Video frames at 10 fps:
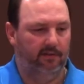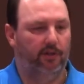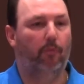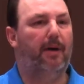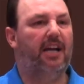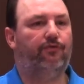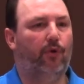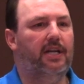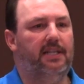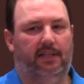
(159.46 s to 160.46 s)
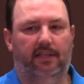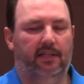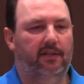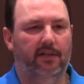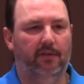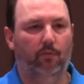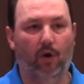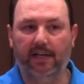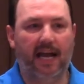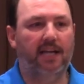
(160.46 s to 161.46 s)
your best friend.
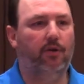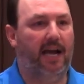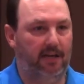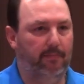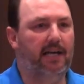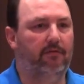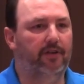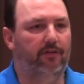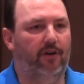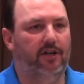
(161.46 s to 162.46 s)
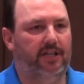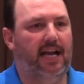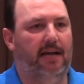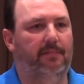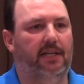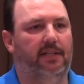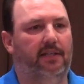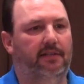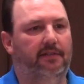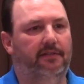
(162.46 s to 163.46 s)
One day you had to meet them for the first time, didn't you?
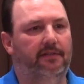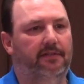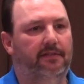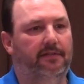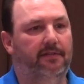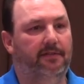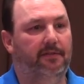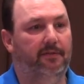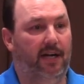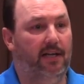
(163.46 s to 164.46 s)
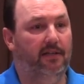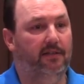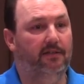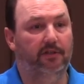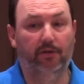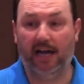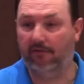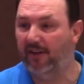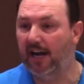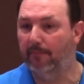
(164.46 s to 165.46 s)
Right? You got
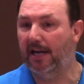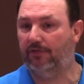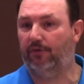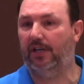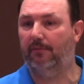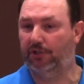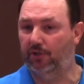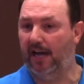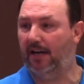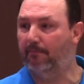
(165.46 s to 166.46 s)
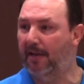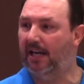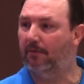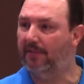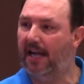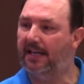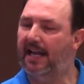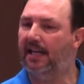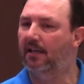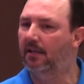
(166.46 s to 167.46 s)
a very best friend, but you had to meet them that
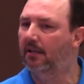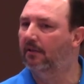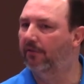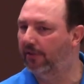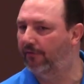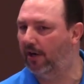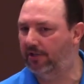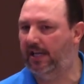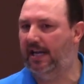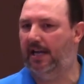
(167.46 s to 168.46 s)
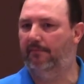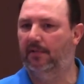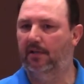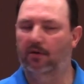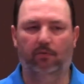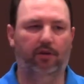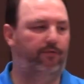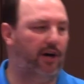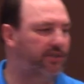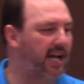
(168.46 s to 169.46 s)
day for the first time. Well, the
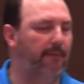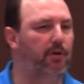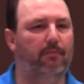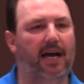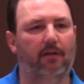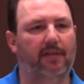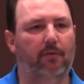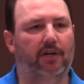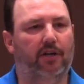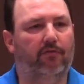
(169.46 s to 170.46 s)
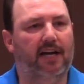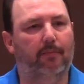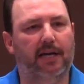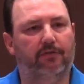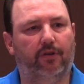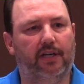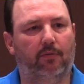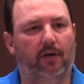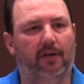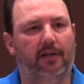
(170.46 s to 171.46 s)
first time you met them, they weren't your very best
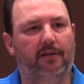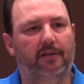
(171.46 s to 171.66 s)
friend, were they?